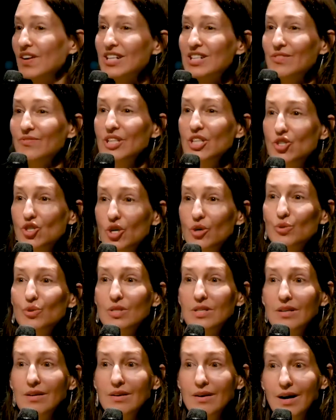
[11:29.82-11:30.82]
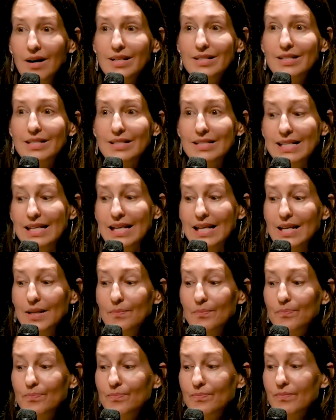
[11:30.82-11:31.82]
effectively chosen not to
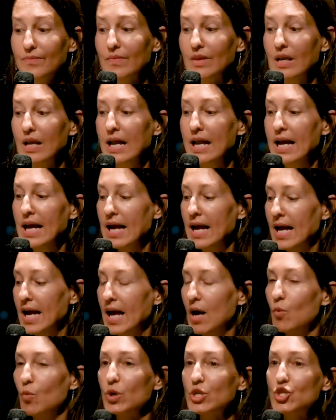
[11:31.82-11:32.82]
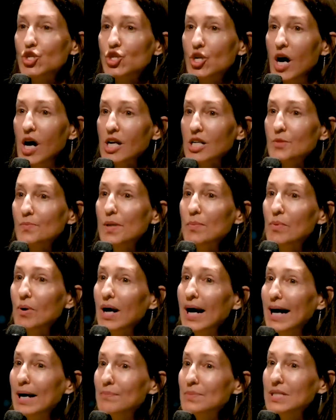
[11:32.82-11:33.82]
see. What shocked me
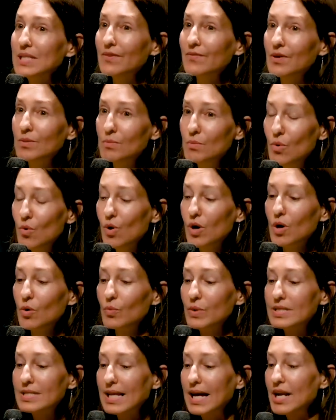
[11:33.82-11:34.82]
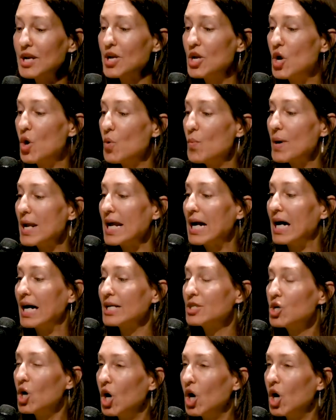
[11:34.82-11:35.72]
perhaps even more was that nobody I